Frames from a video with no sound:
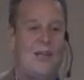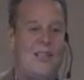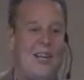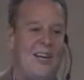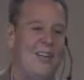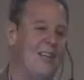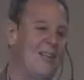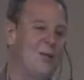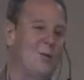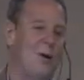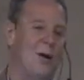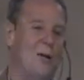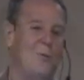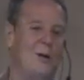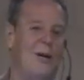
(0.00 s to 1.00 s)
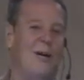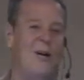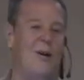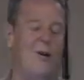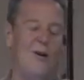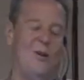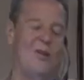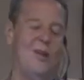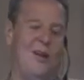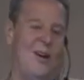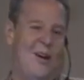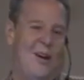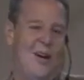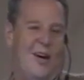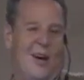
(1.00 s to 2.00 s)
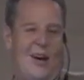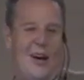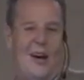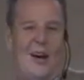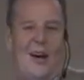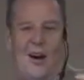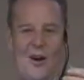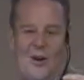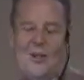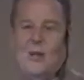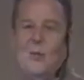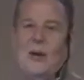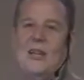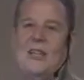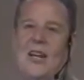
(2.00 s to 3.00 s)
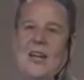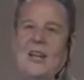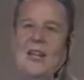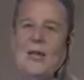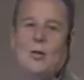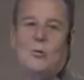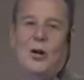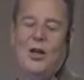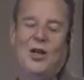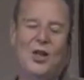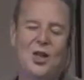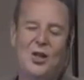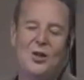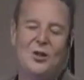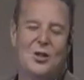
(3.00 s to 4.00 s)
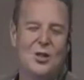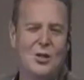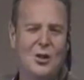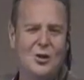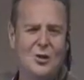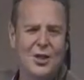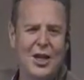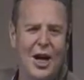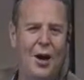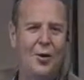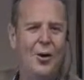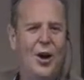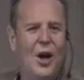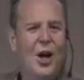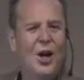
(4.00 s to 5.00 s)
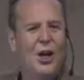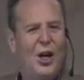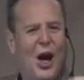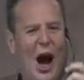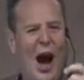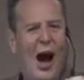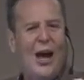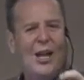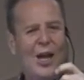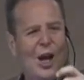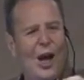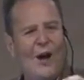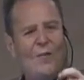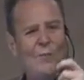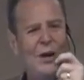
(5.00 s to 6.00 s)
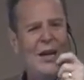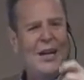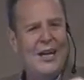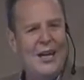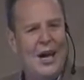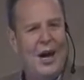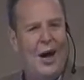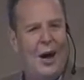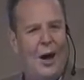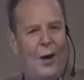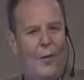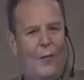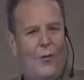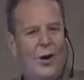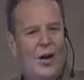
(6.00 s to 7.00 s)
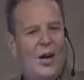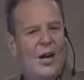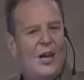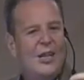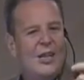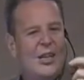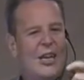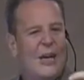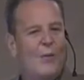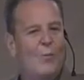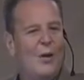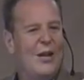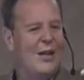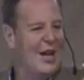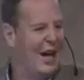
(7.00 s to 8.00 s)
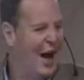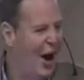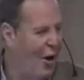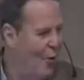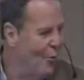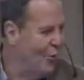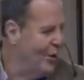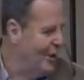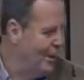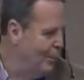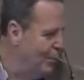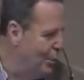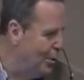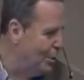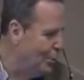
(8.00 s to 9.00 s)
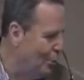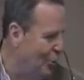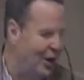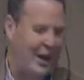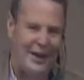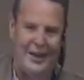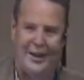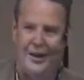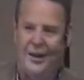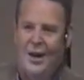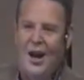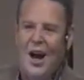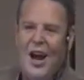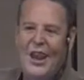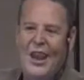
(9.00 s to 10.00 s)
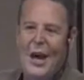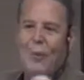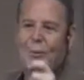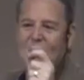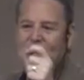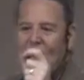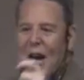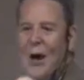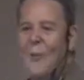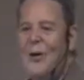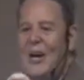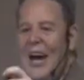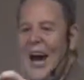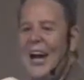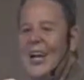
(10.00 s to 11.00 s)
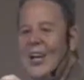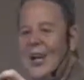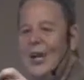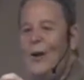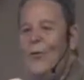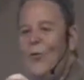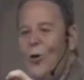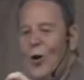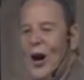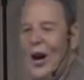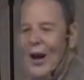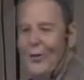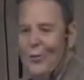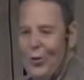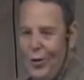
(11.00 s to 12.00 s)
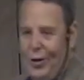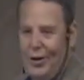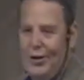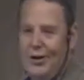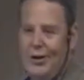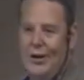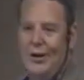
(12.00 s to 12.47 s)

Somebody said it this way to me, or to uh, I heard somebody say it this way years and years ago. God loved me enough to give me the only book written that would tell me how to live forever.